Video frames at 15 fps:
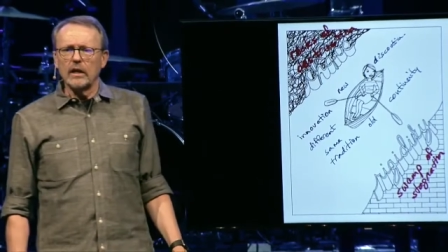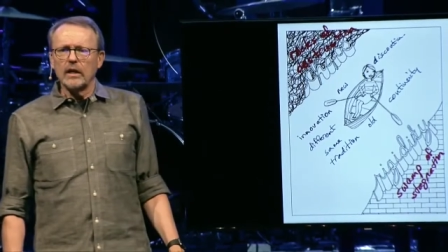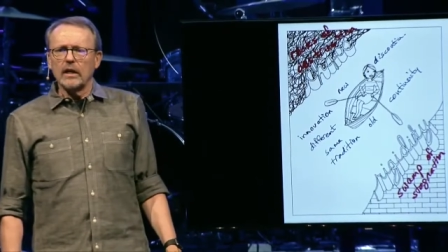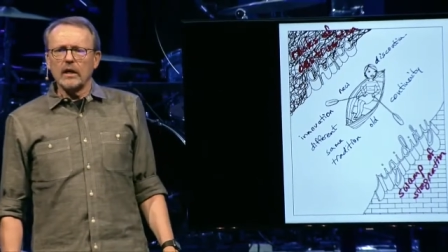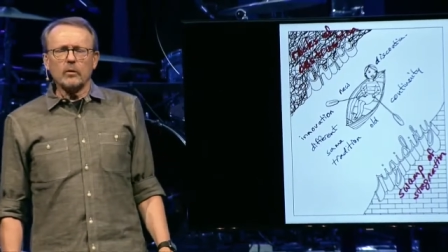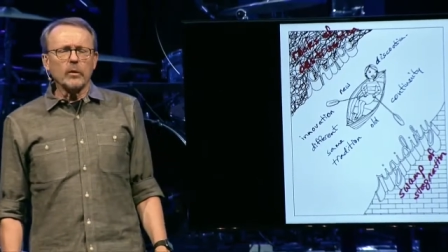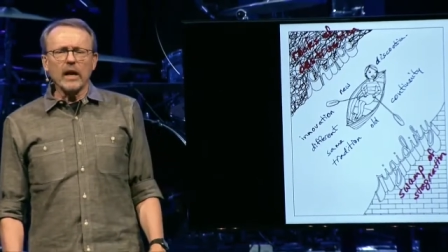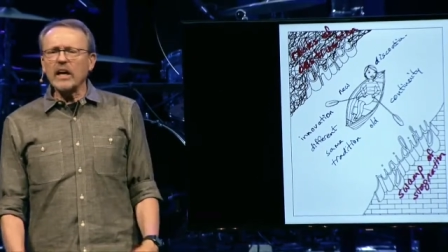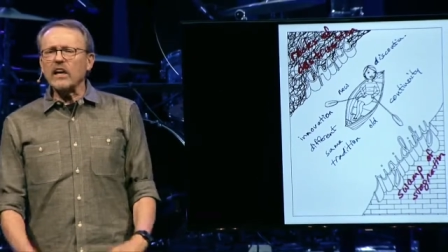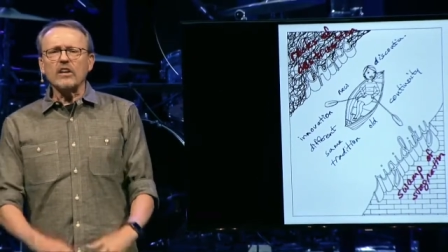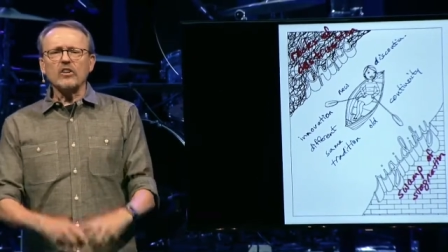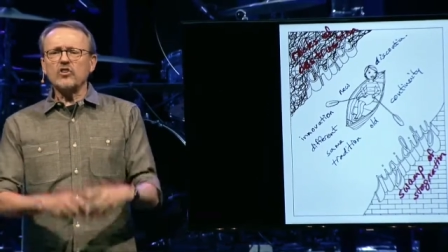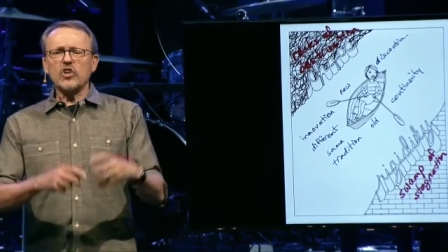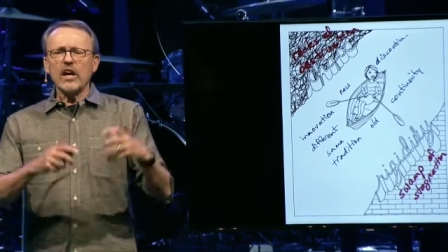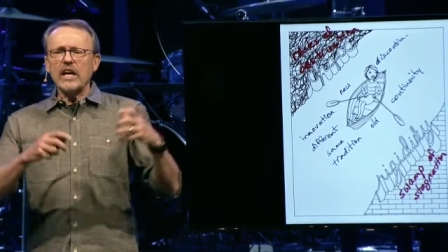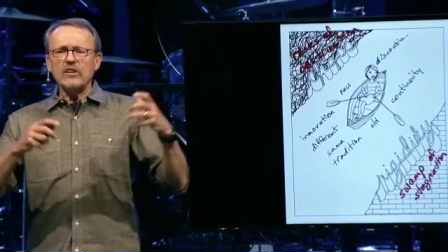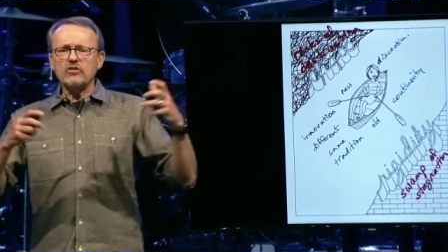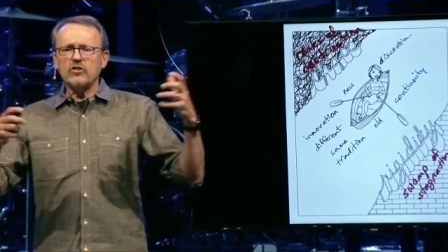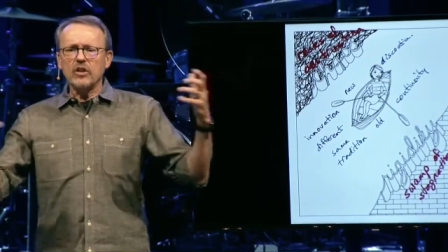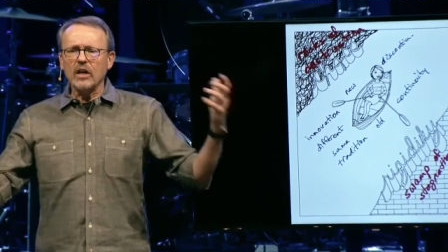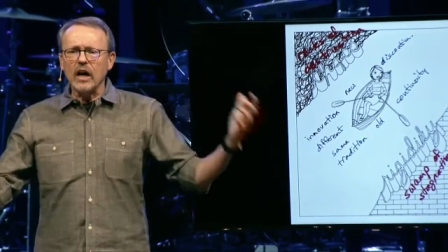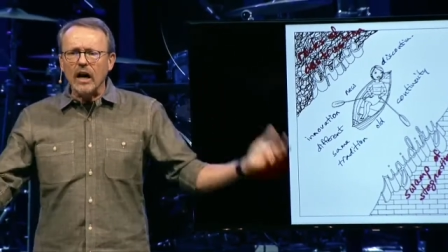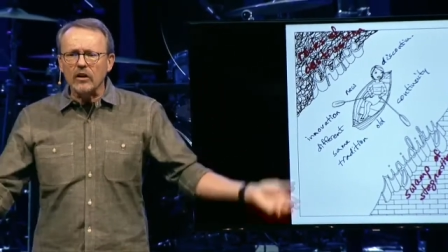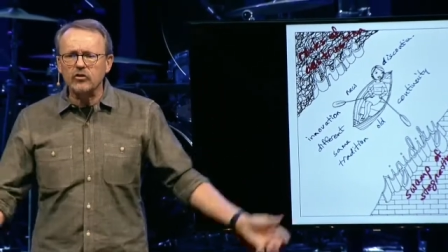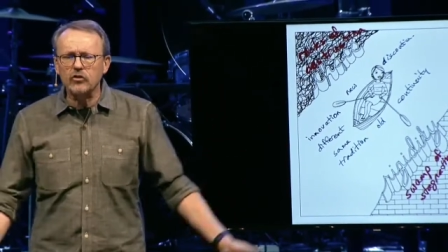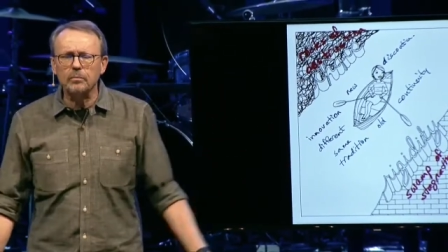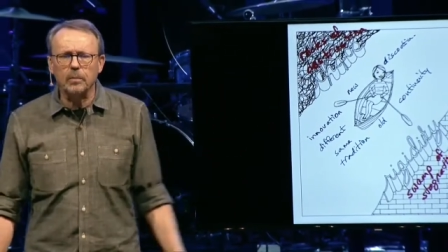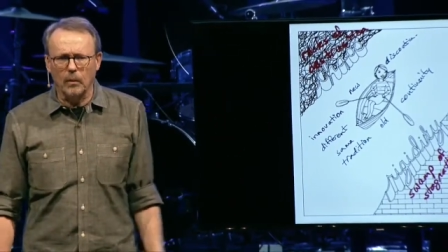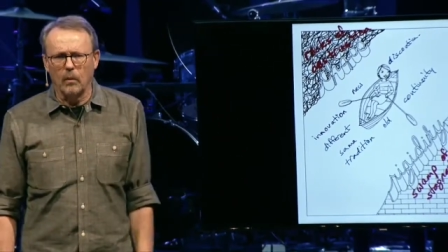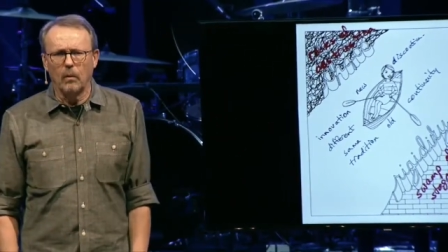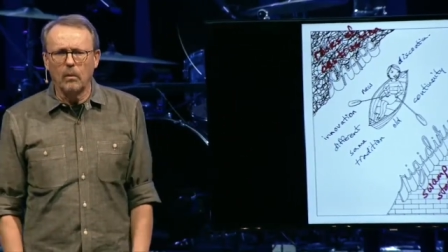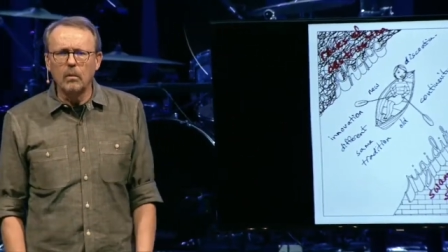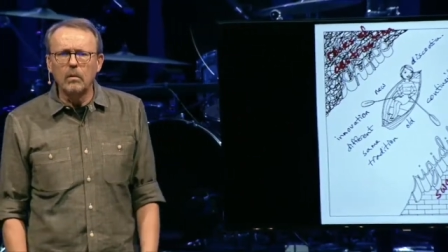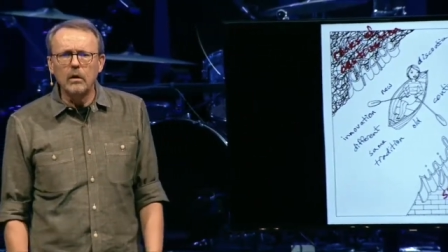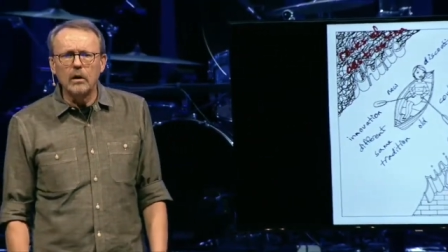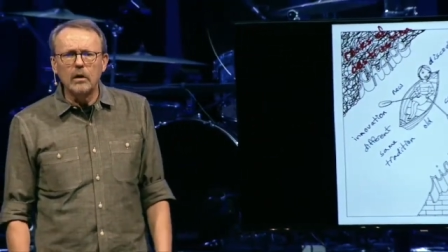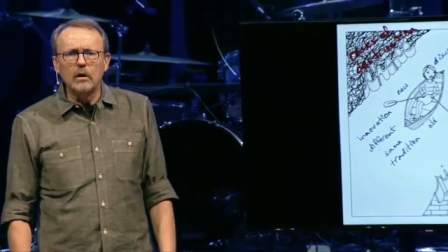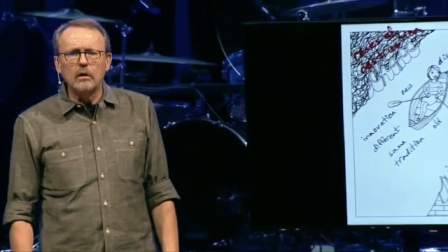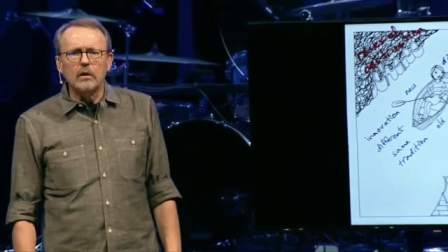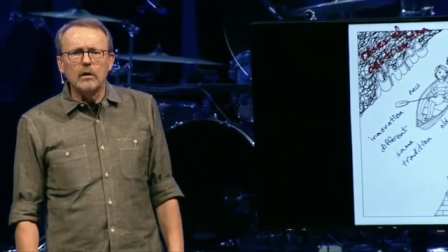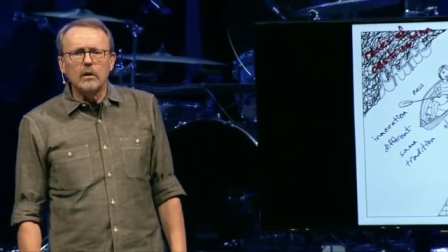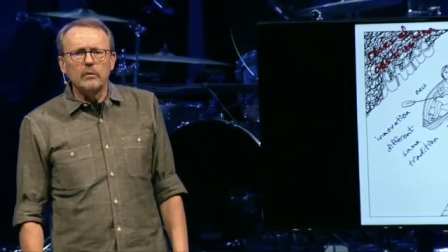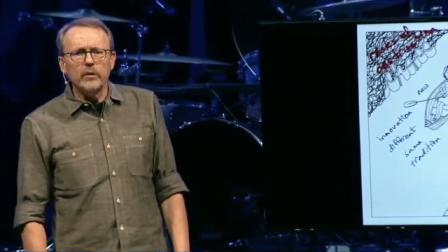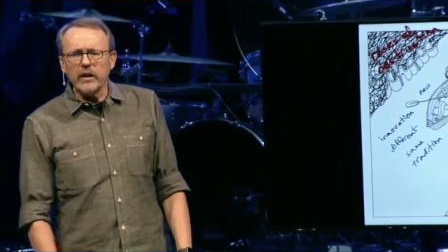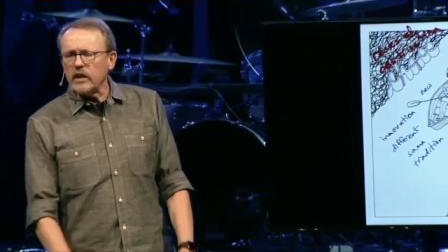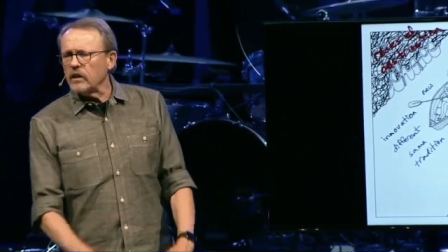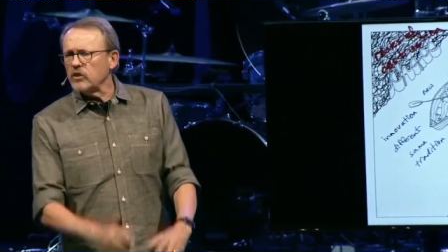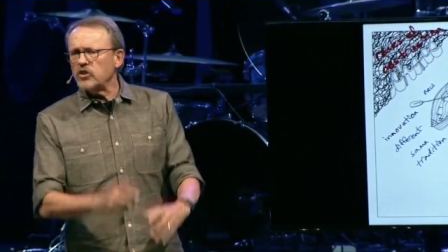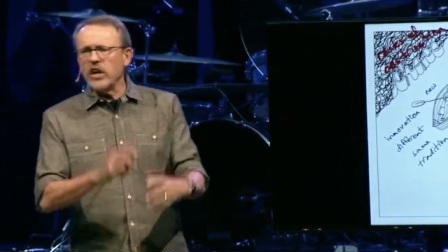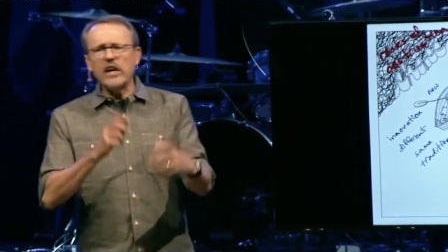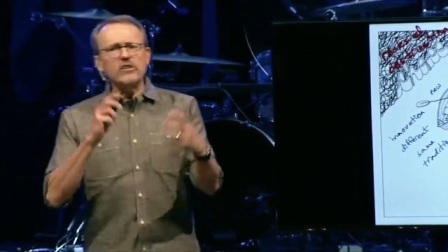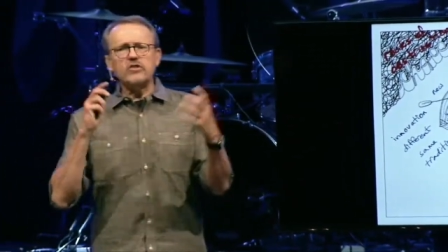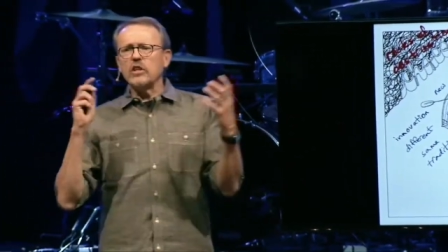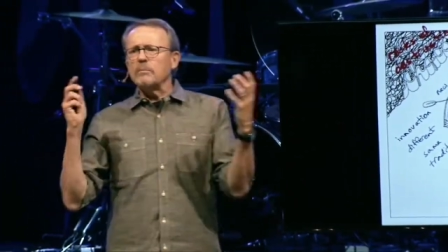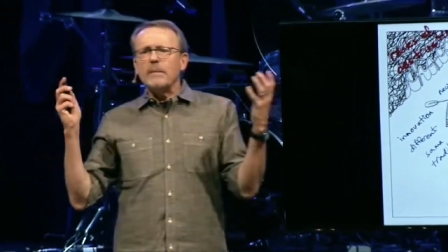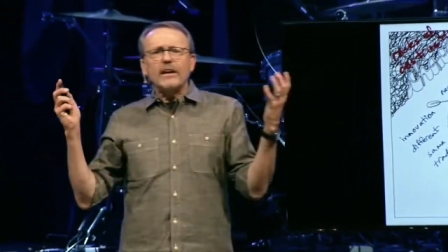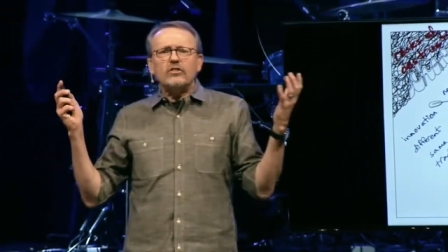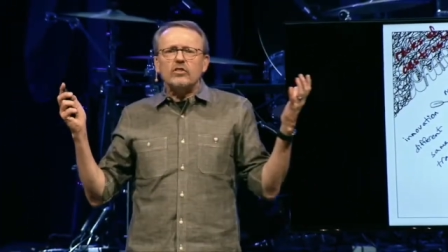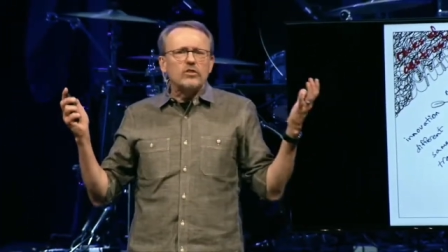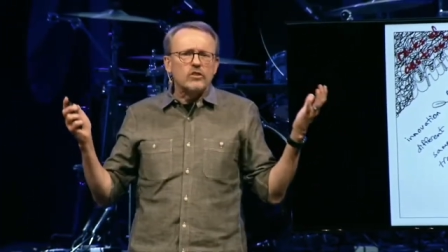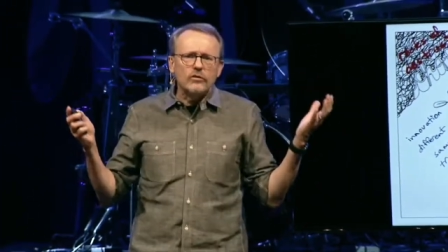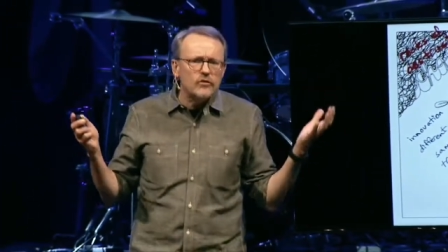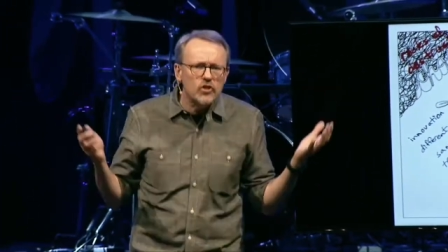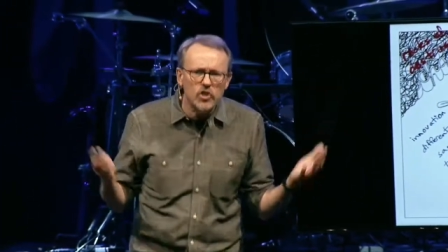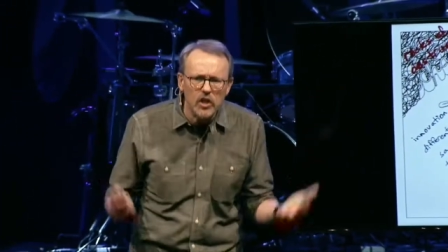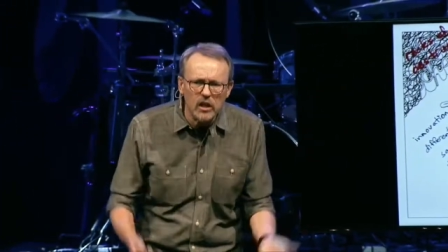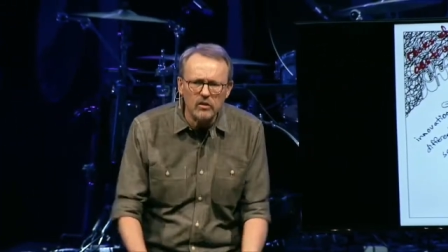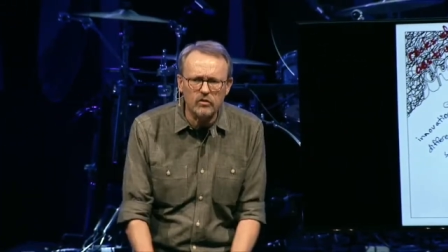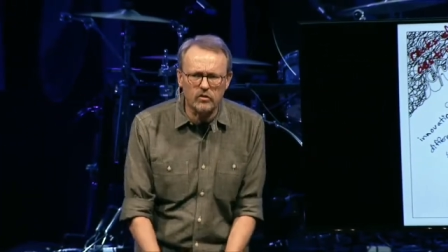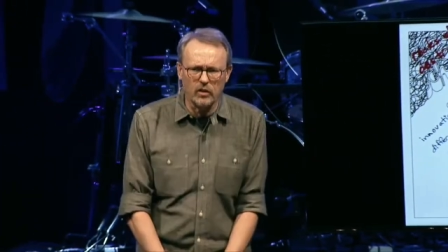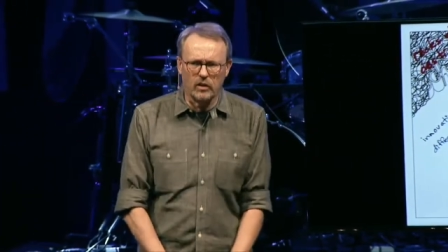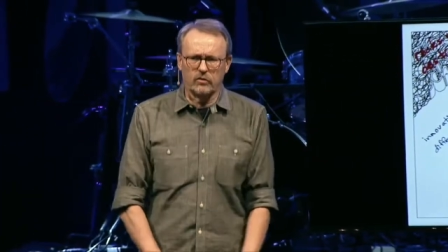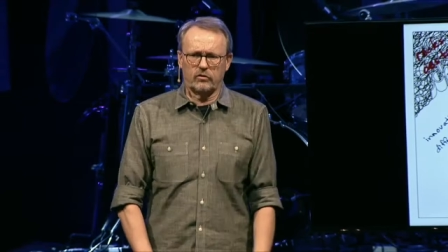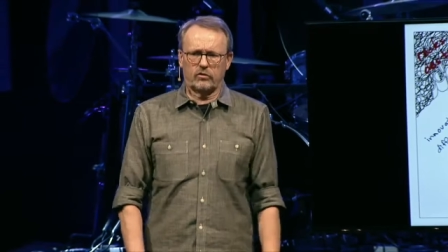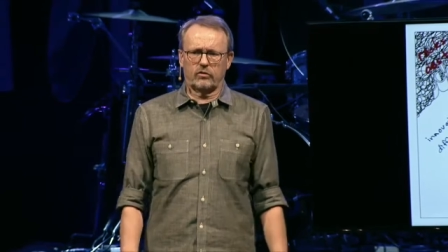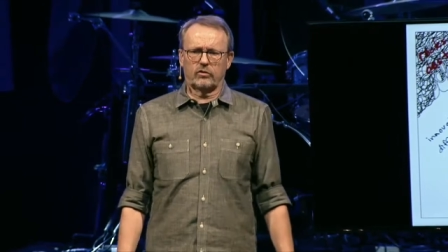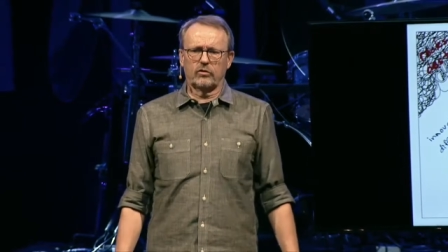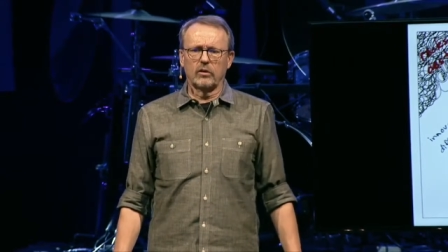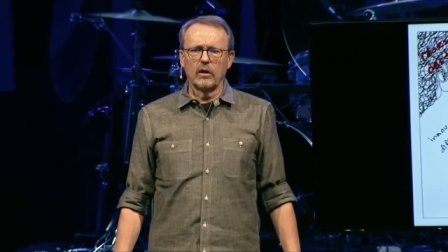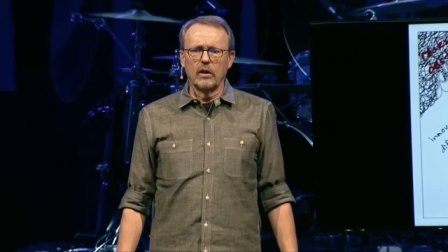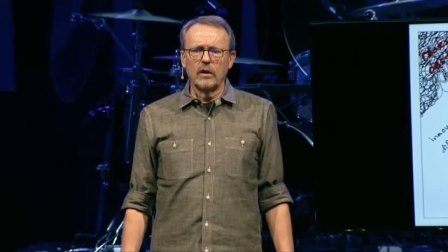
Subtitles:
Like, we're not going to change the gospel. We're not going to change the message of Jesus.